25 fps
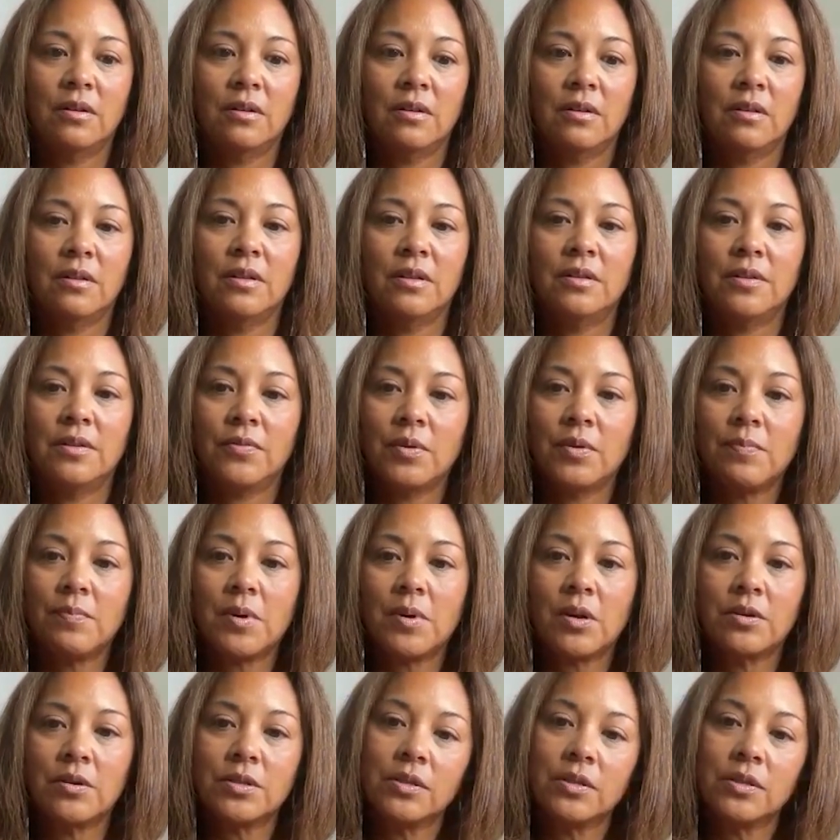the different
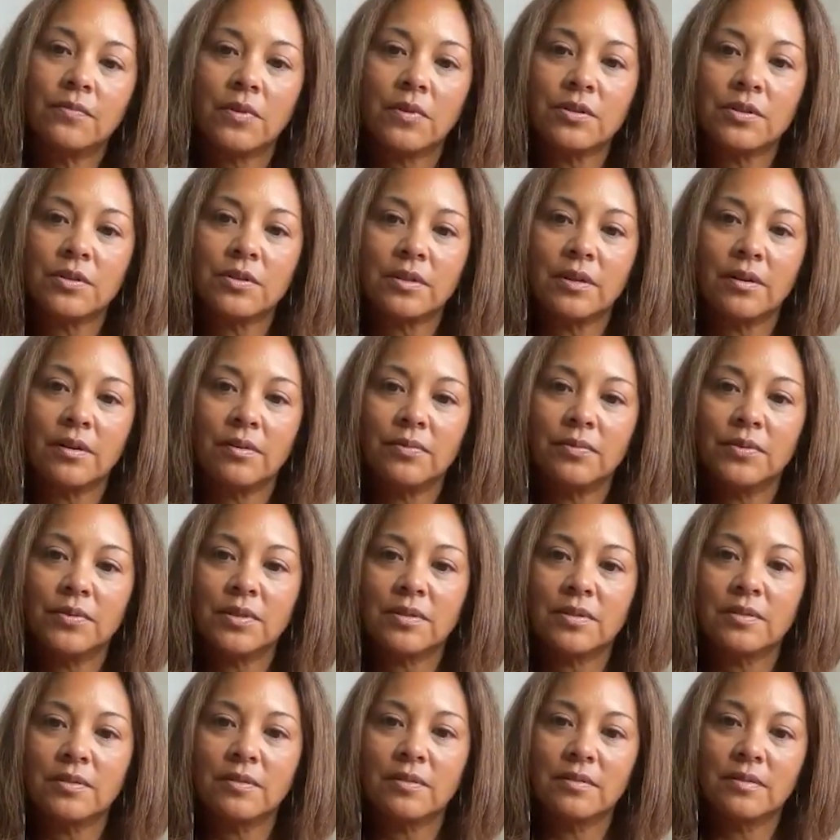parts of
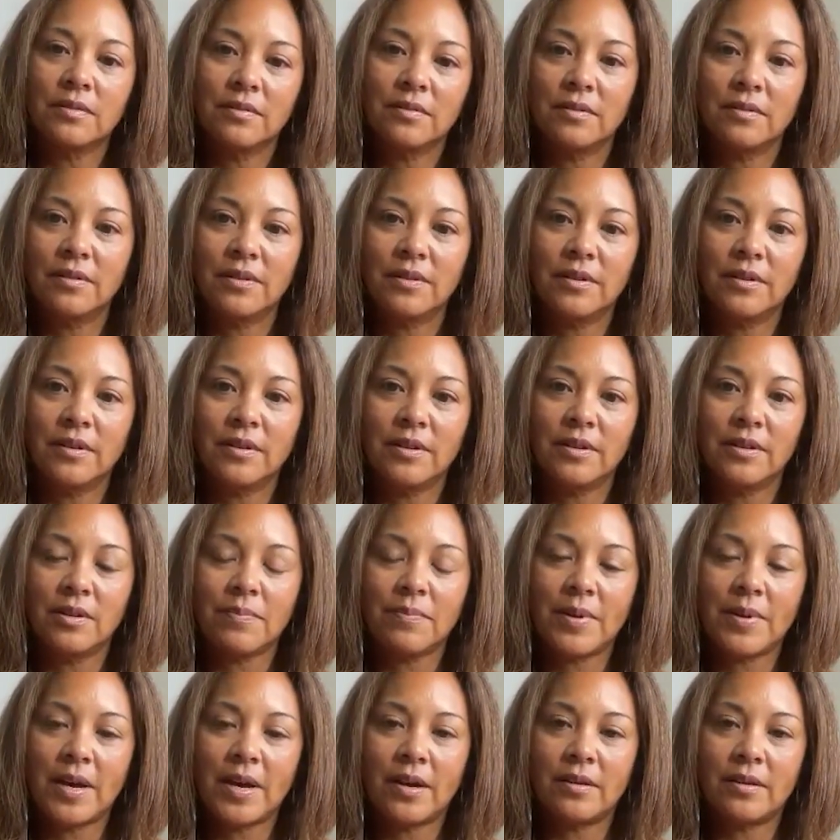ourselves in the
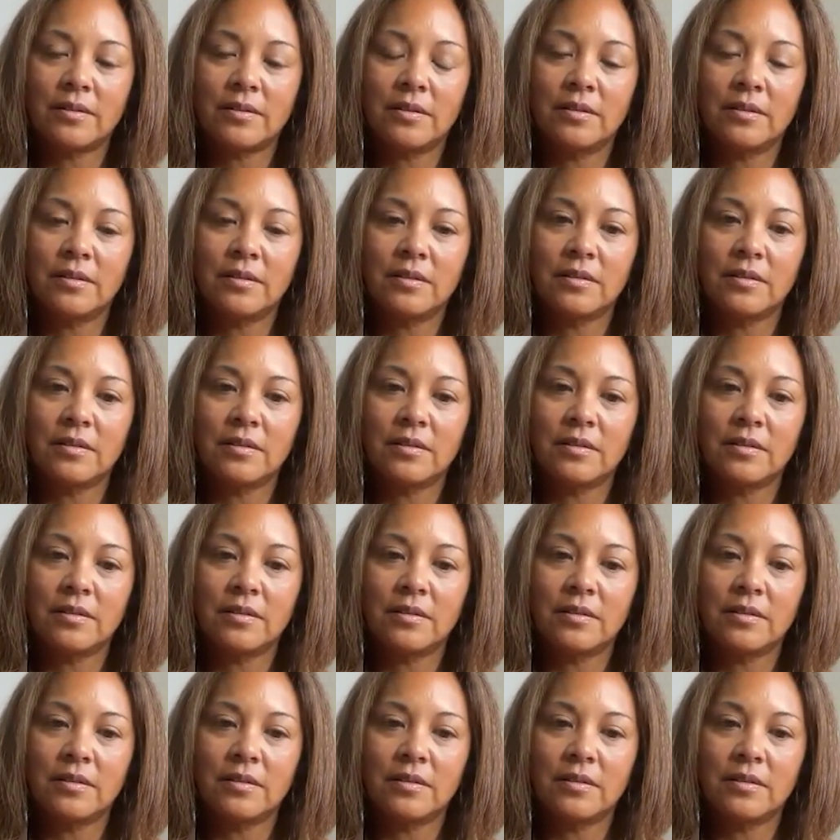past.